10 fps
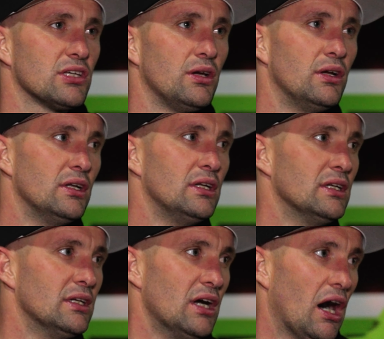So
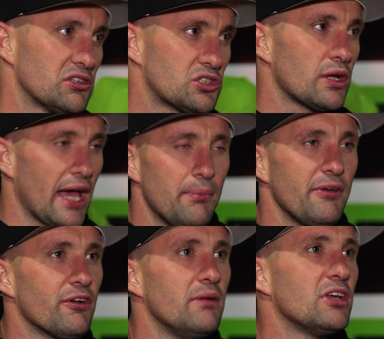I was sort of
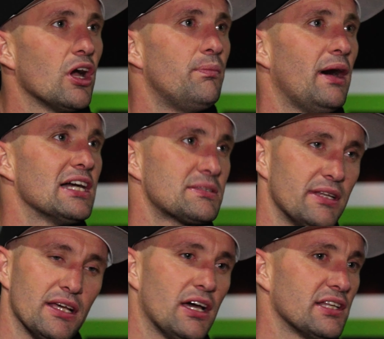happy for him to go past me,
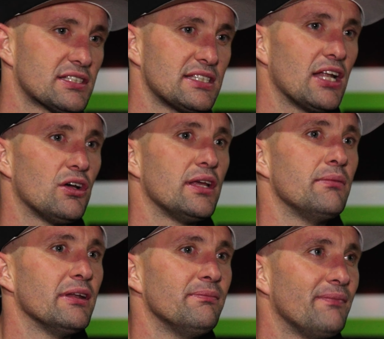and then I just sat on
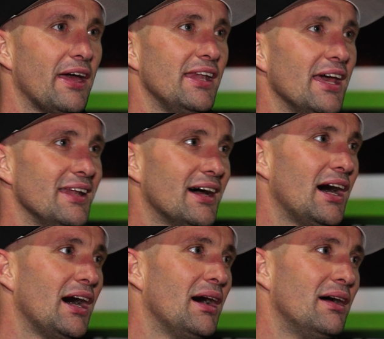him, and then
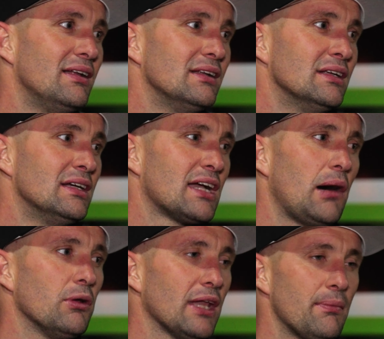a
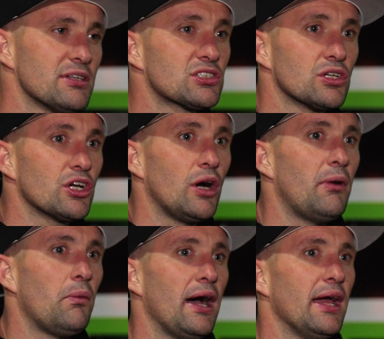couple of lappers sort of got in
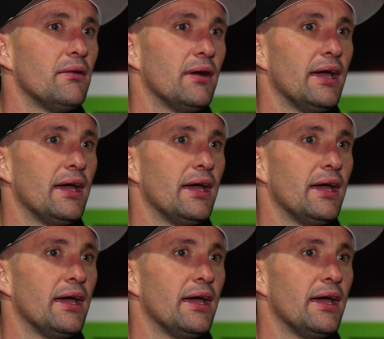my way